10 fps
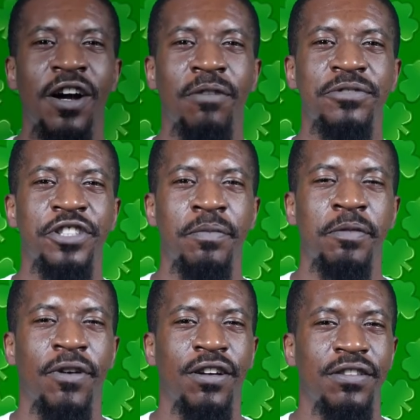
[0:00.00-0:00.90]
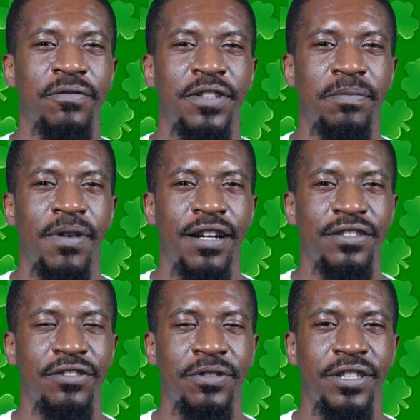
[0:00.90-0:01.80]
I'm Jeremy Barksdale with Leponic
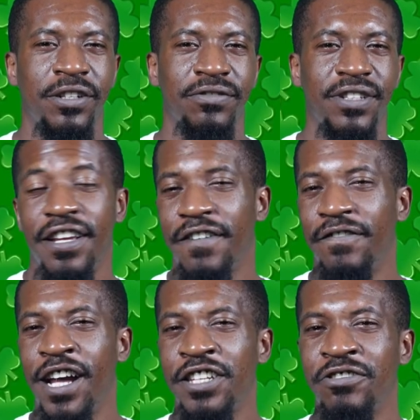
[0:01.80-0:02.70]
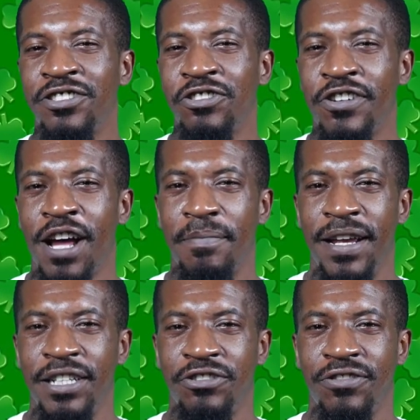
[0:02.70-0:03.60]
Studios, inviting you to join our
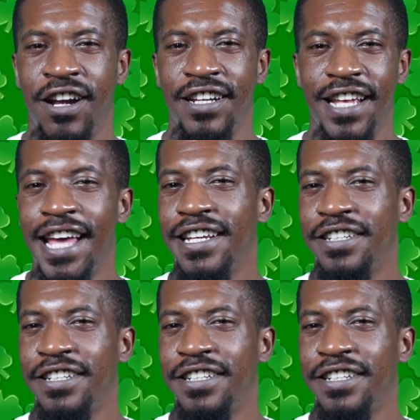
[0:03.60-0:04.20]
Patreon at